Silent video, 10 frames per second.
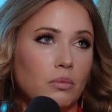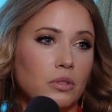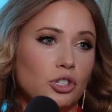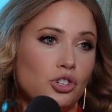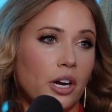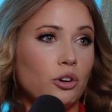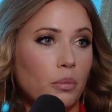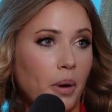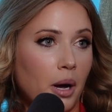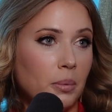
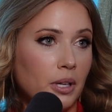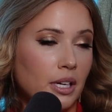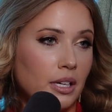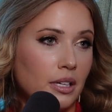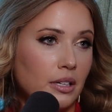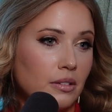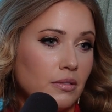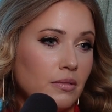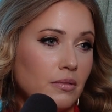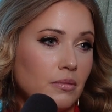general public,
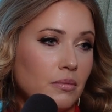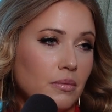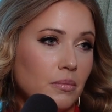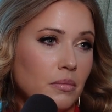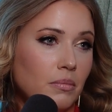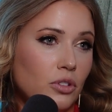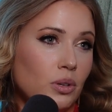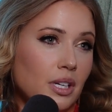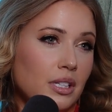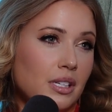you
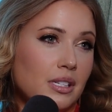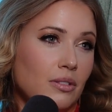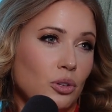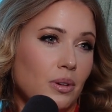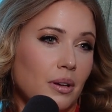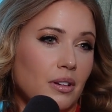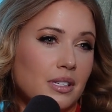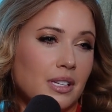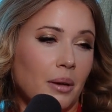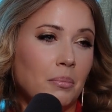can
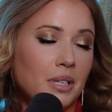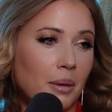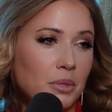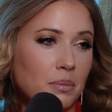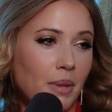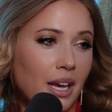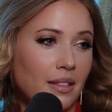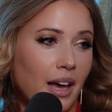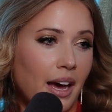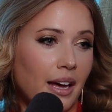sometimes
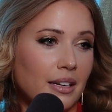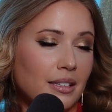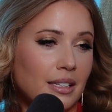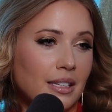make that